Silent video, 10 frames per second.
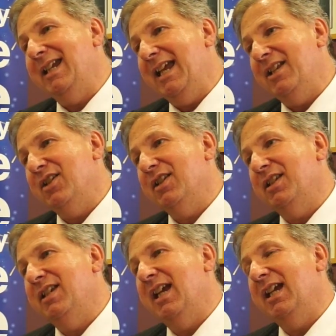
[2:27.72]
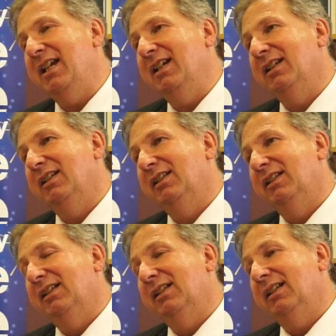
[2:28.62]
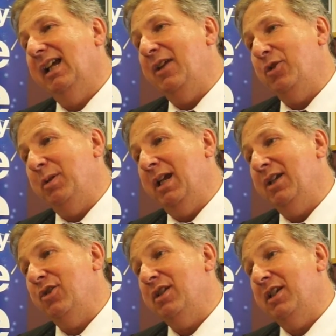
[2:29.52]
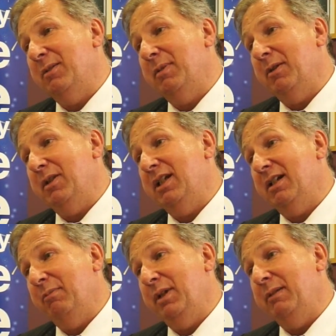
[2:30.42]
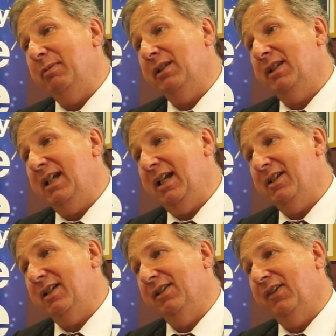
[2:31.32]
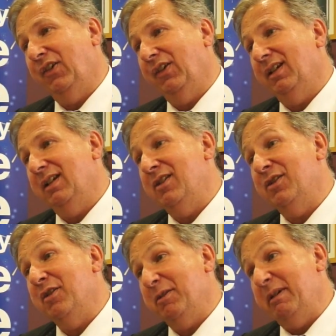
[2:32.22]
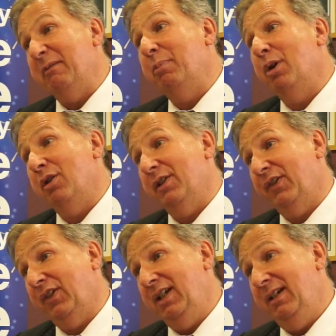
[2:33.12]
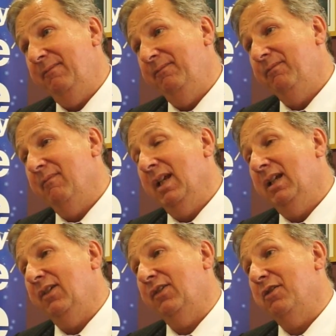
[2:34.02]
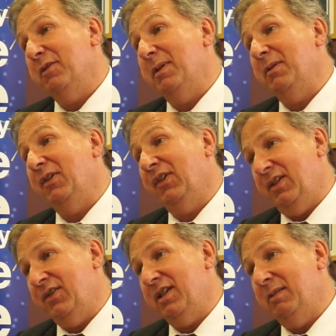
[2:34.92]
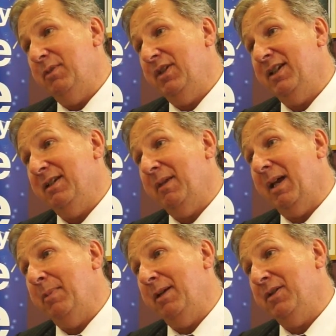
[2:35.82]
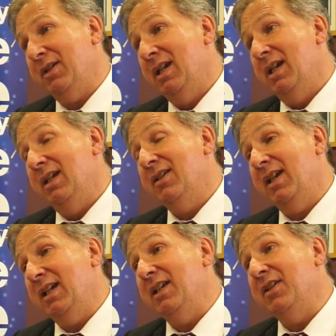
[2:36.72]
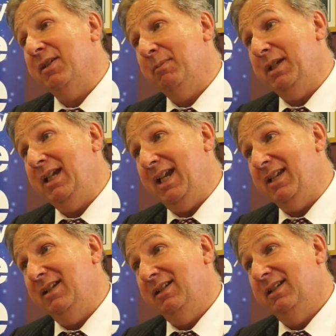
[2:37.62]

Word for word: the end of the day, education is about the young people and the adults. It's not about policy. It's not about systems. It's about taking somebody in